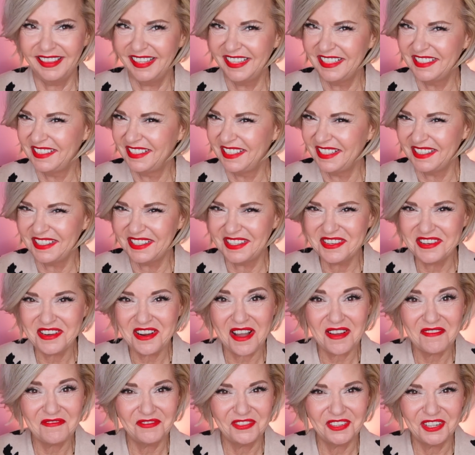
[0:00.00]
this is
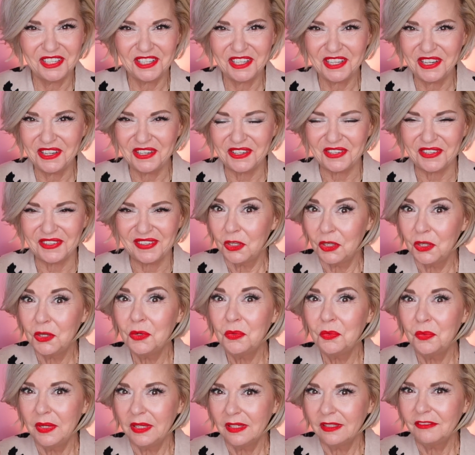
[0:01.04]
not for you.
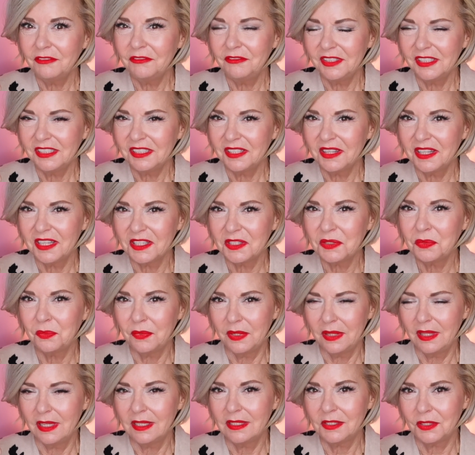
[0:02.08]
You will feel this
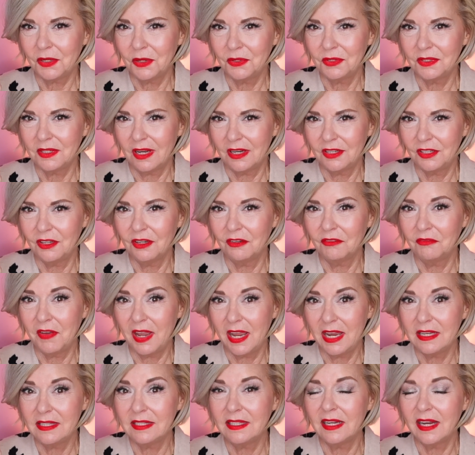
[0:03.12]
when this goes on your
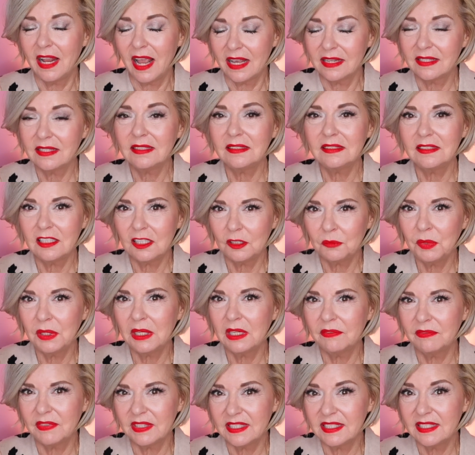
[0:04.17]
face. It has a little bit
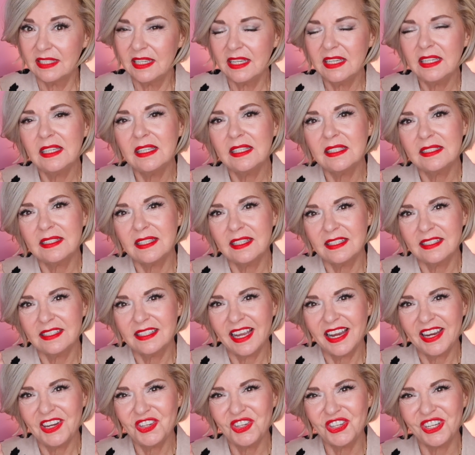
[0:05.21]
of a stinging
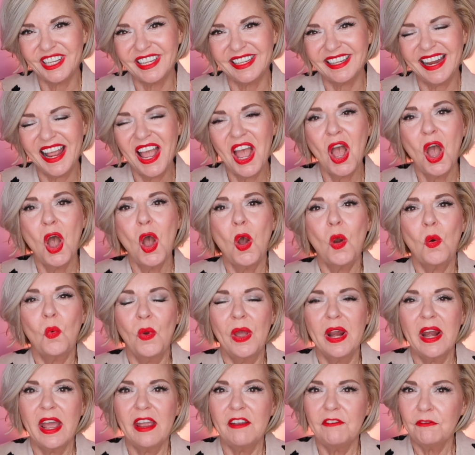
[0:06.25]
sensation.
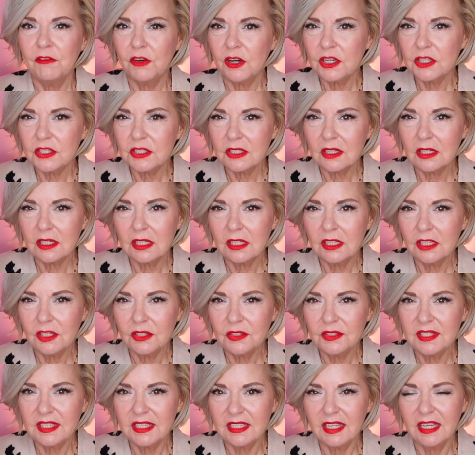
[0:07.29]
When I first started
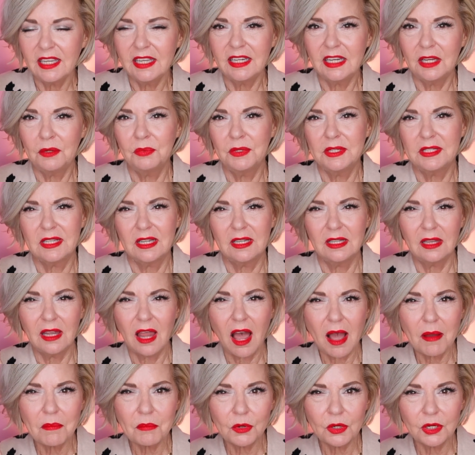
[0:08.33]
using it, it was a
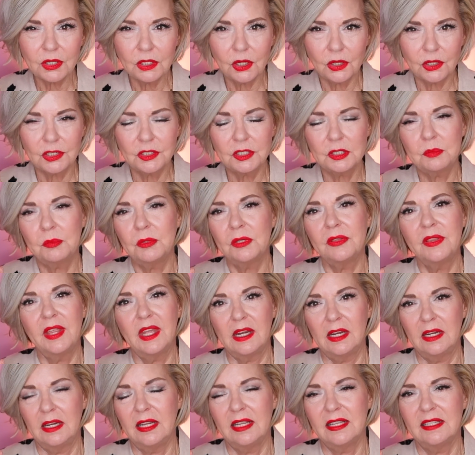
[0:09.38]
lot more noticeable
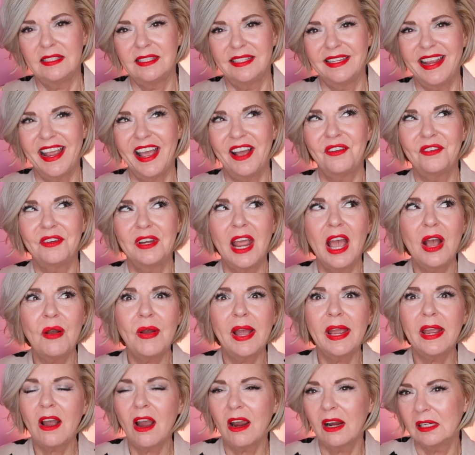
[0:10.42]
than it is now. Now
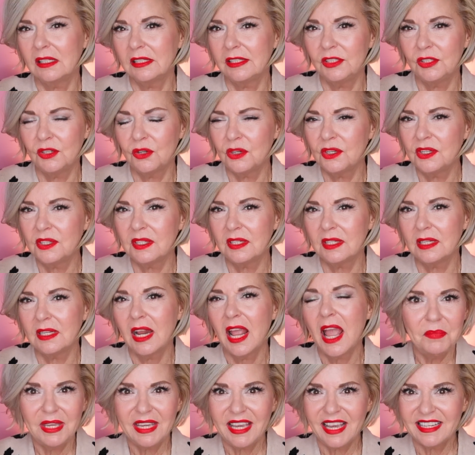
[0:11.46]
I hardly notice
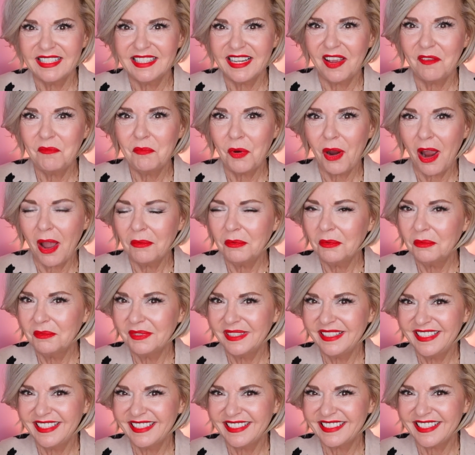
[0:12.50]
it because I've
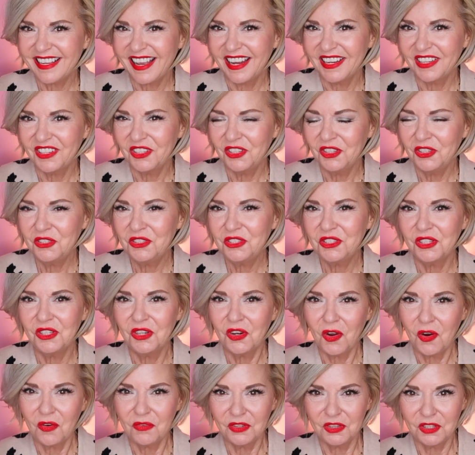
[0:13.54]
probably just gotten used to
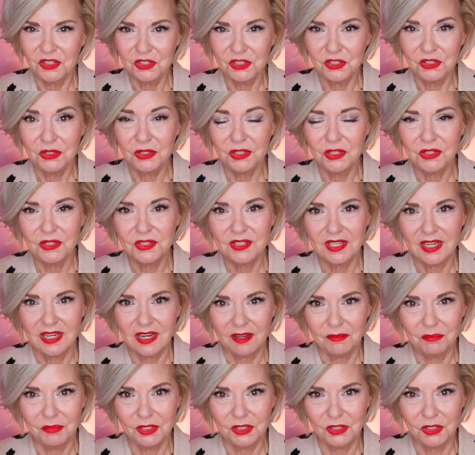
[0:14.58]
it over the two years that
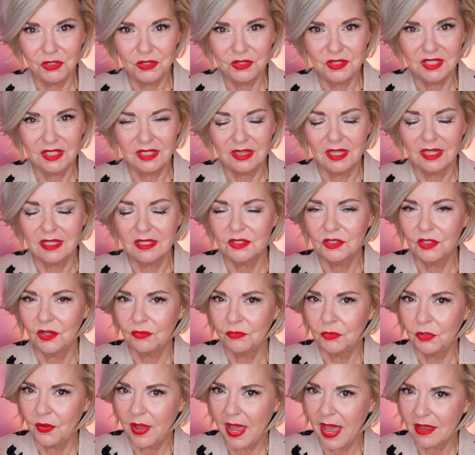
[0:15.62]
I've been using this. So
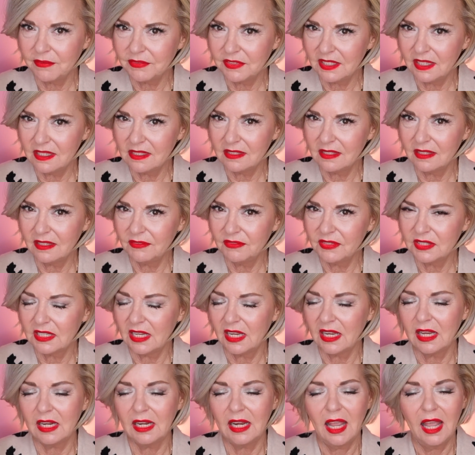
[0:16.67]
if you have sensitive
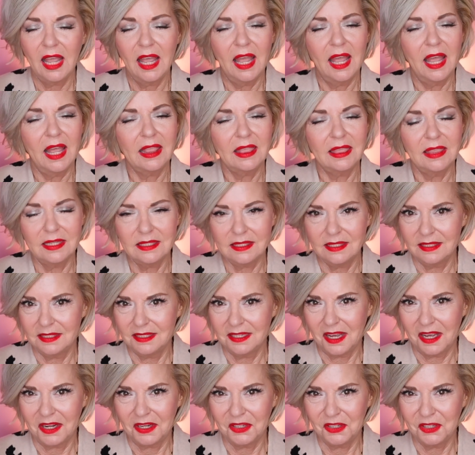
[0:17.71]
skin, this is
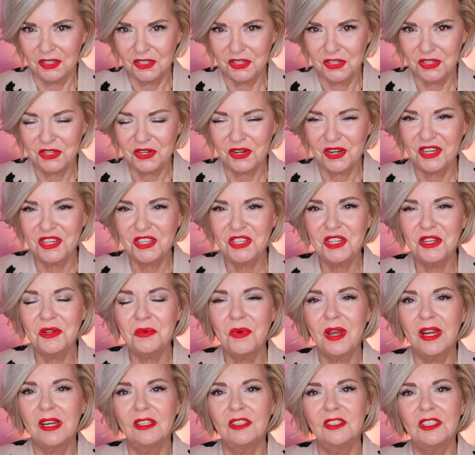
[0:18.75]
not a good choice. You'll
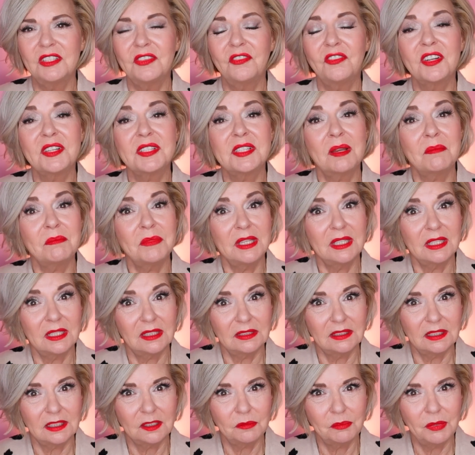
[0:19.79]
want to look for something a
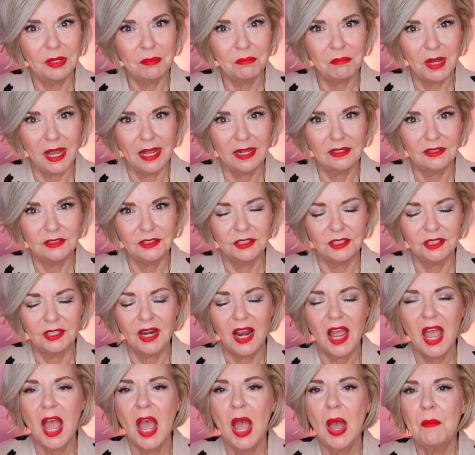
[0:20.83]
little bit milder.
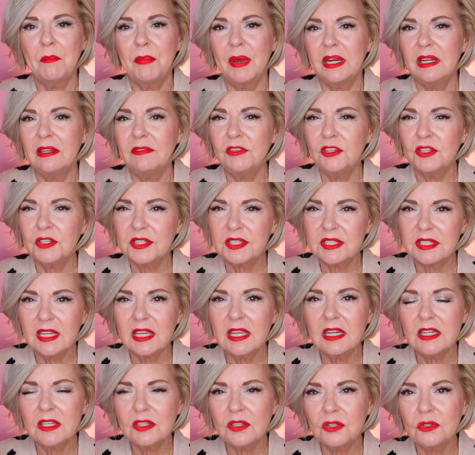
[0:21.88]
But if your
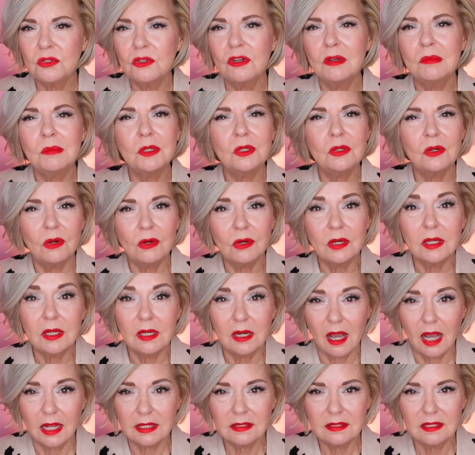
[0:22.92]
skin is normal or
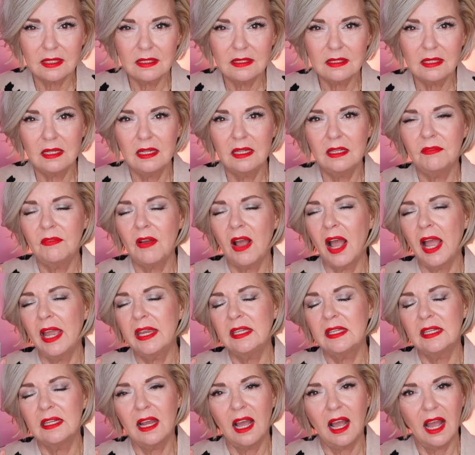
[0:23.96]
not sensitive, I
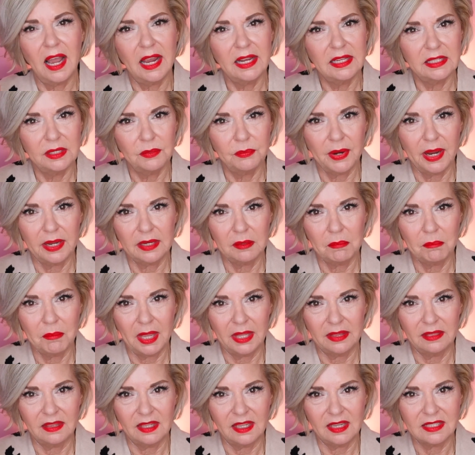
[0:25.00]
can highly
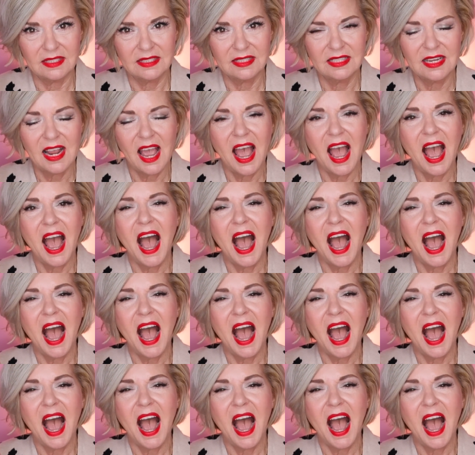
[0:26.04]
recommend this.